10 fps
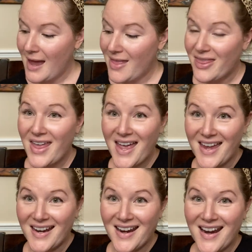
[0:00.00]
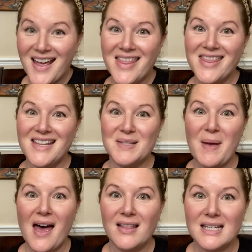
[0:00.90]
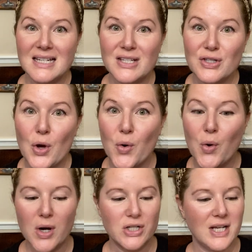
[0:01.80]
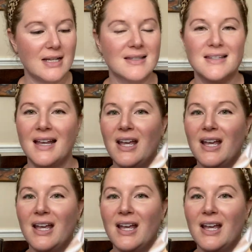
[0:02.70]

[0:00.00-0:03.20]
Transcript: And then this palette is so gorgeous.